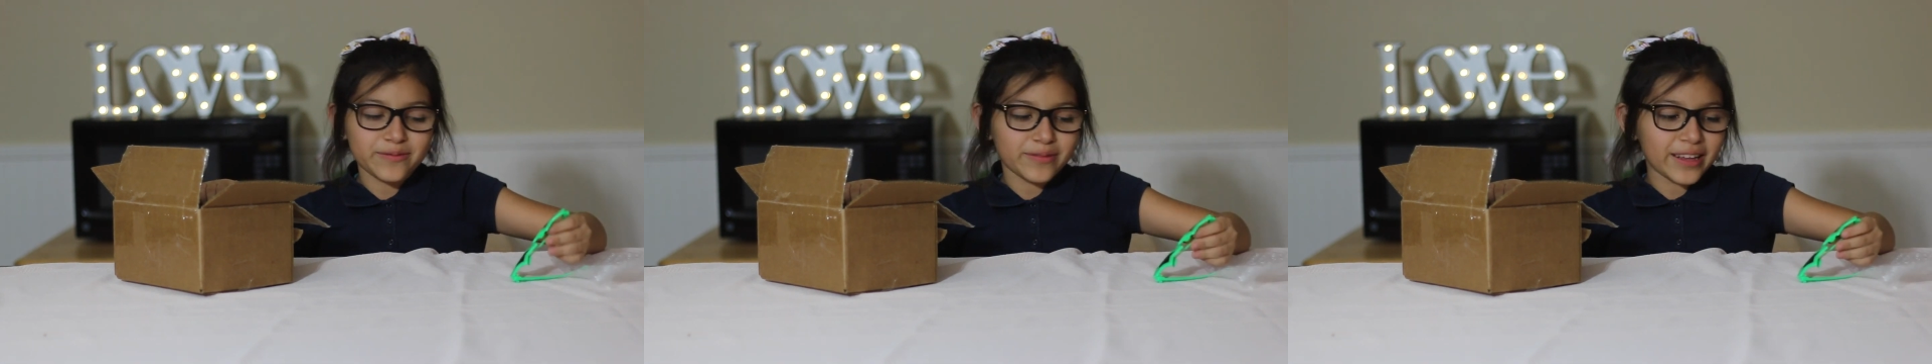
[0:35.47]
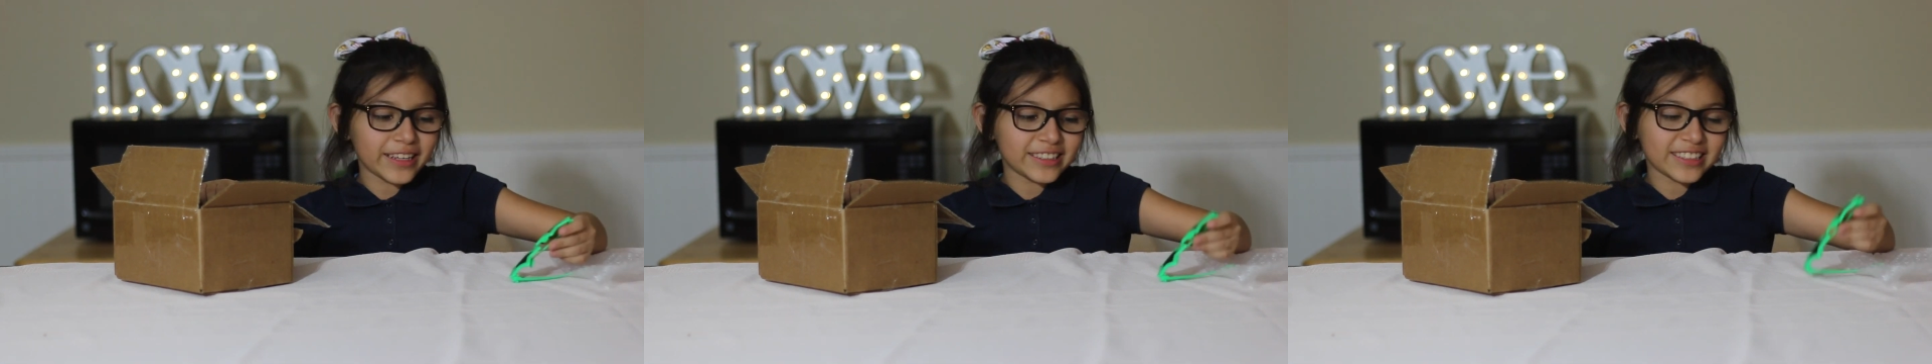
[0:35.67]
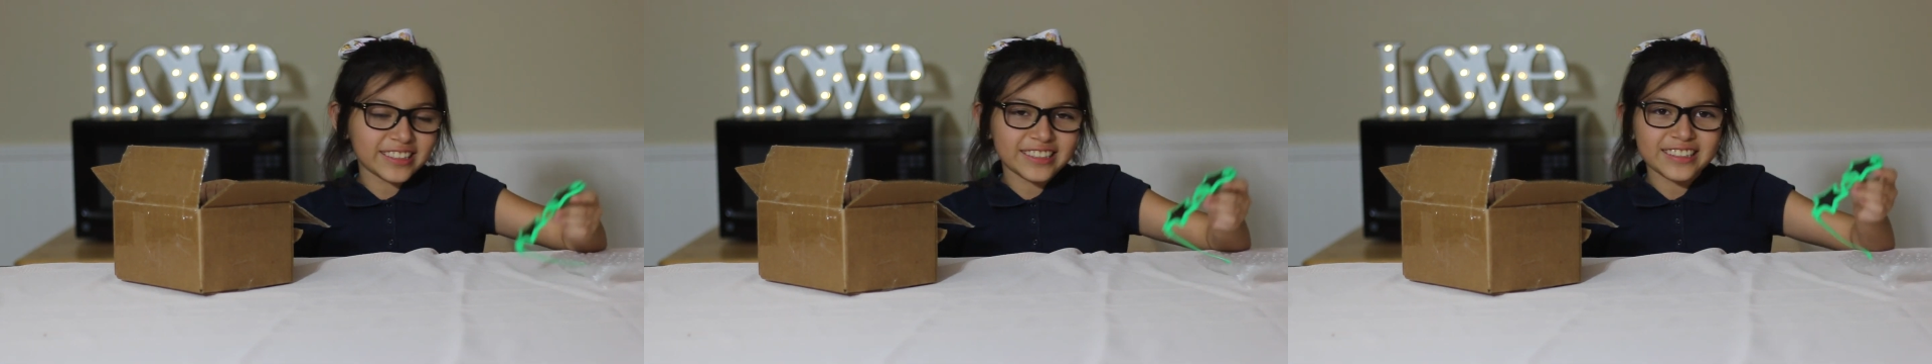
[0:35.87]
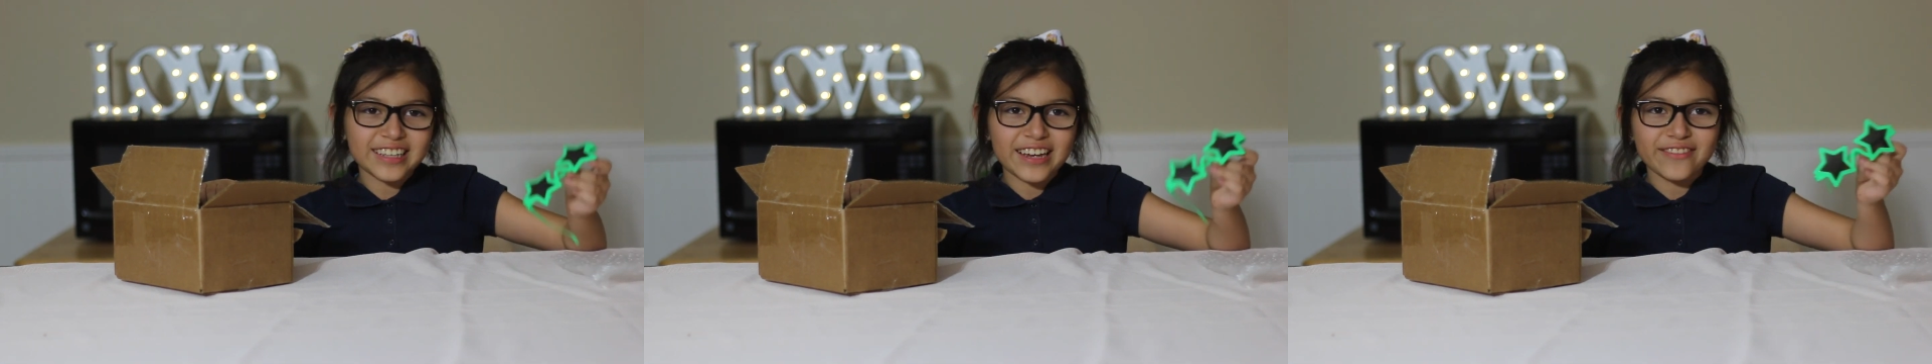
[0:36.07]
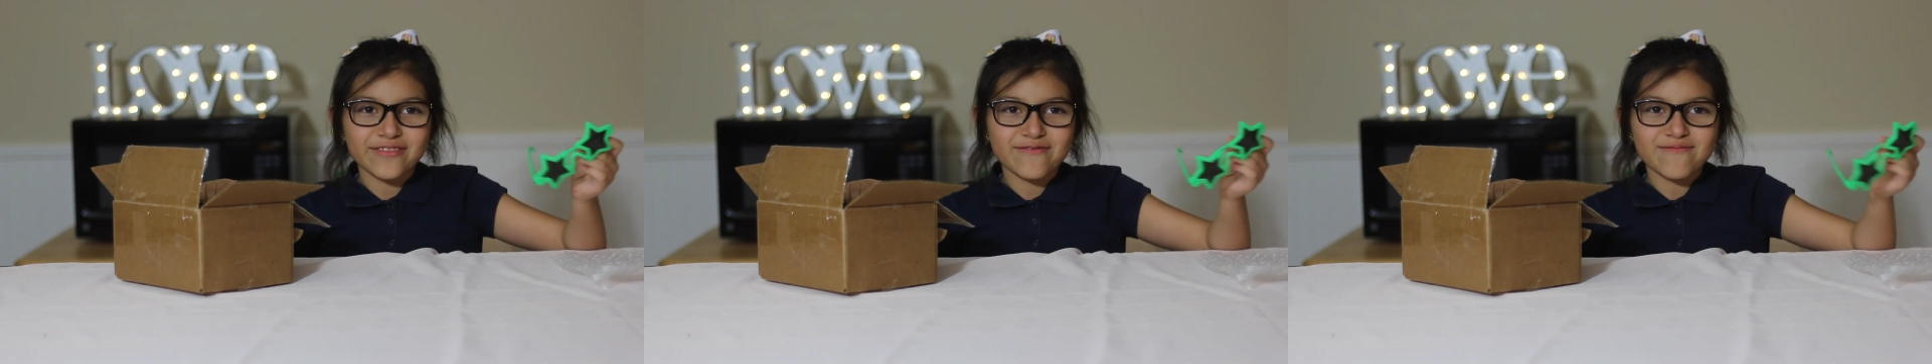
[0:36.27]
they just
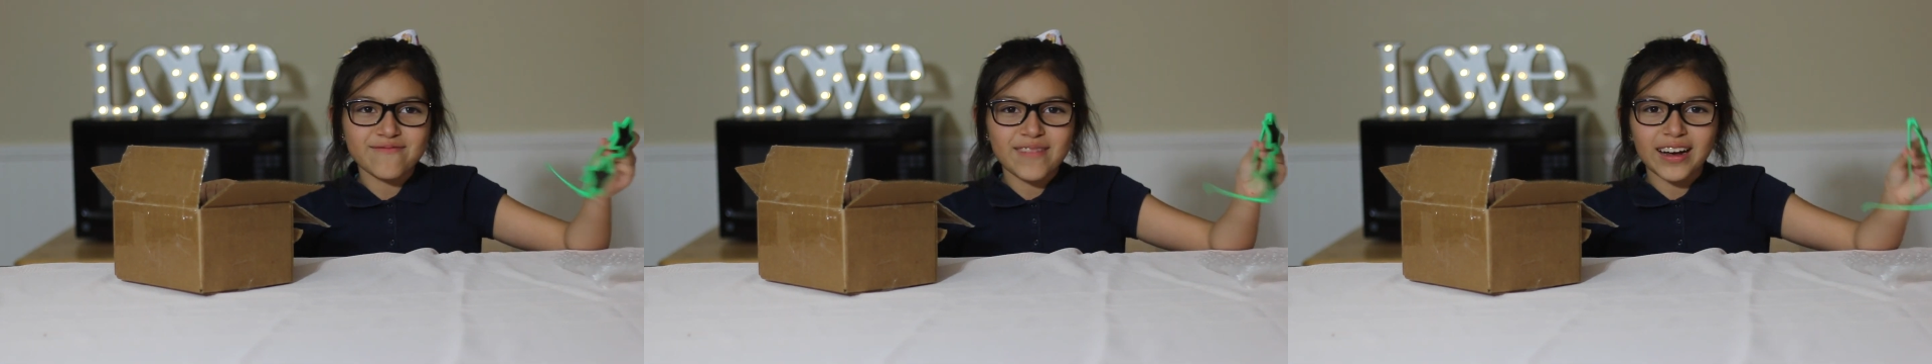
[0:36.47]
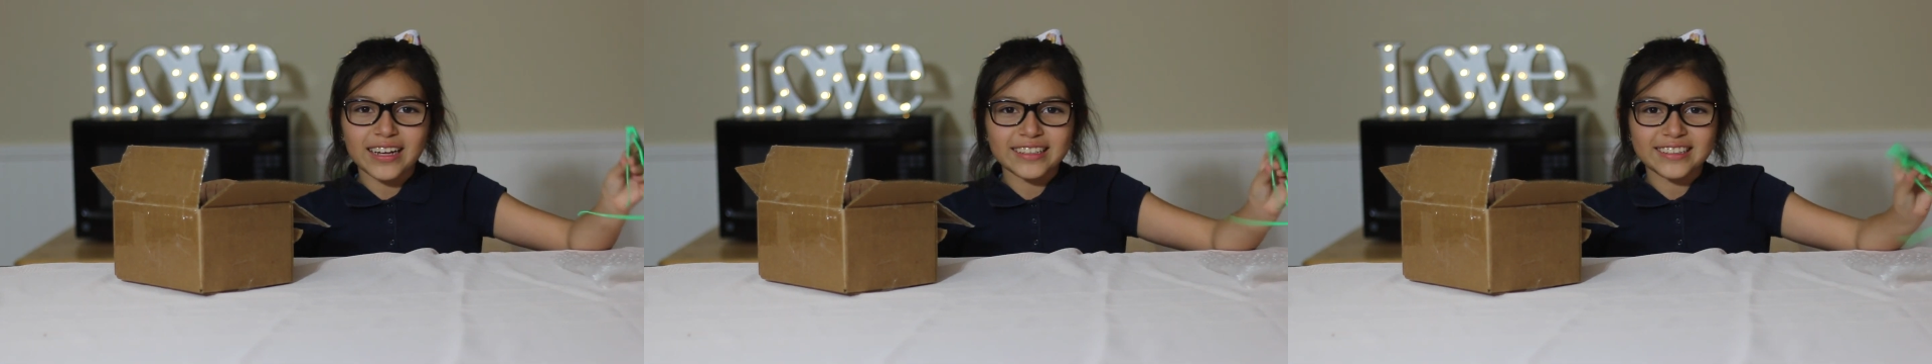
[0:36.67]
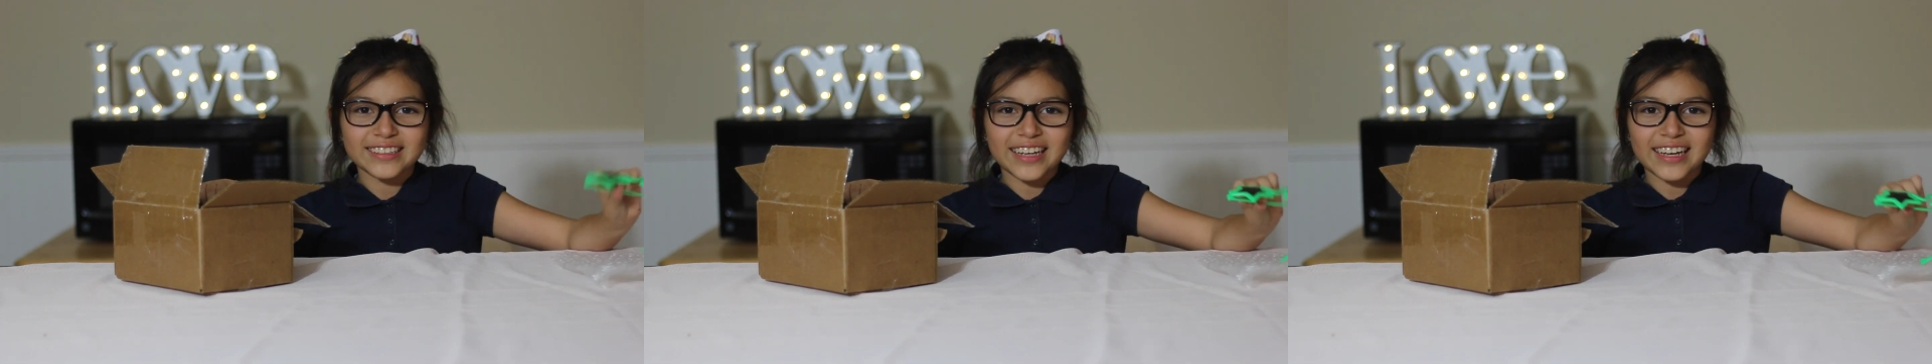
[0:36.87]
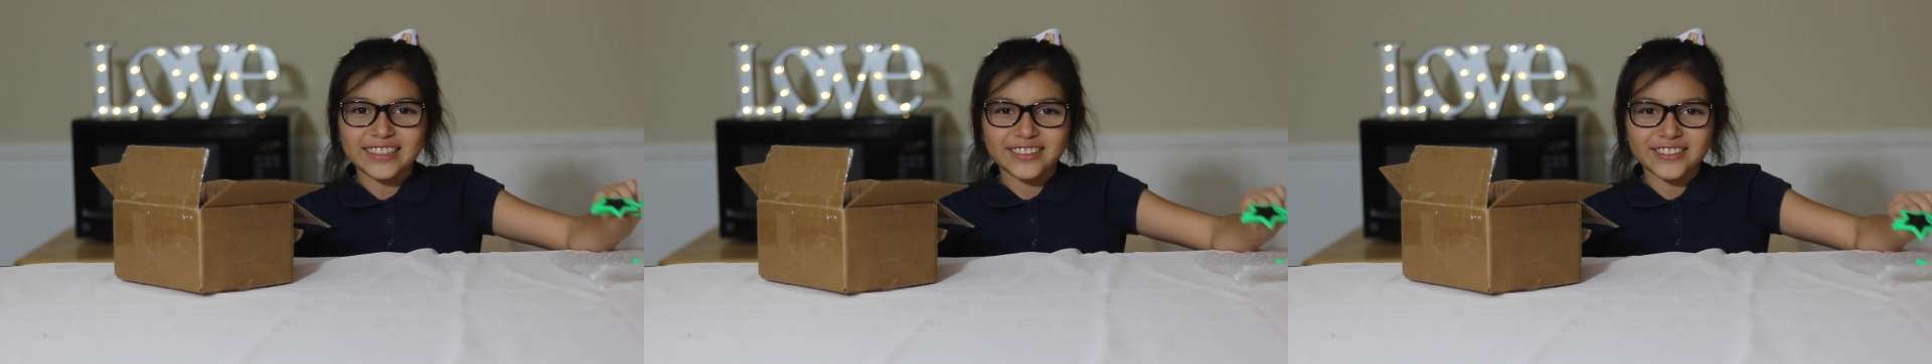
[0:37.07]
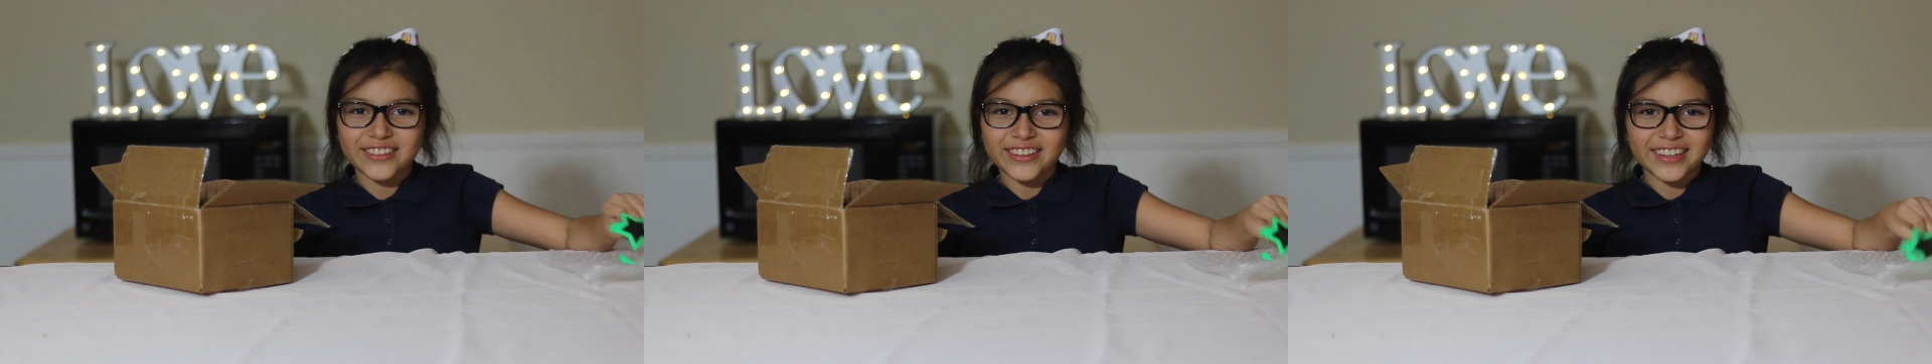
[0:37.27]
gave us
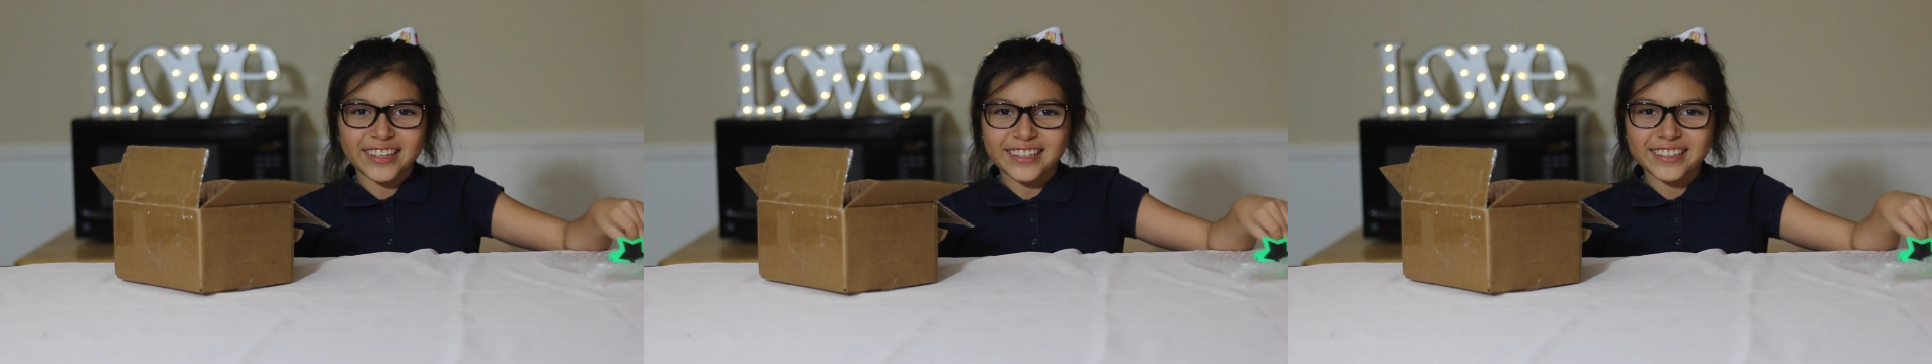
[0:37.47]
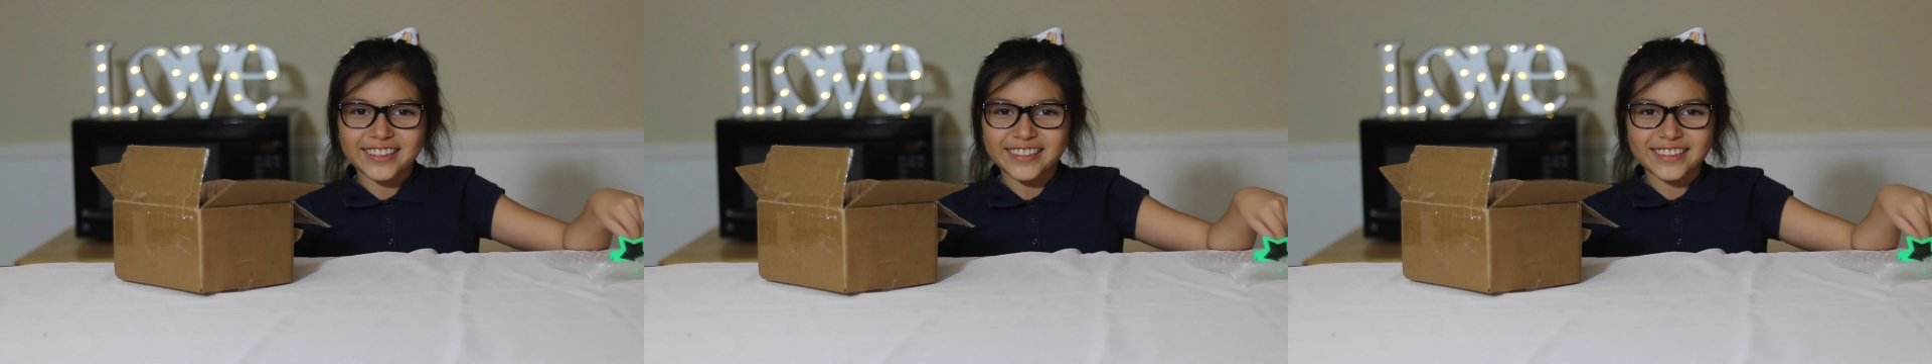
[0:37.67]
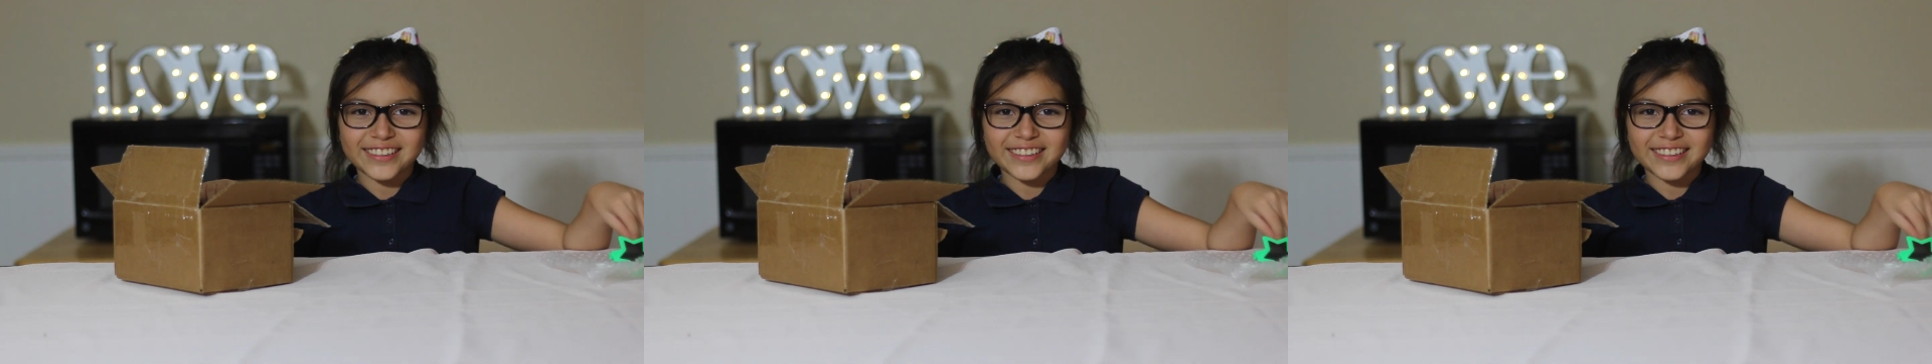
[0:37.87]
extra things.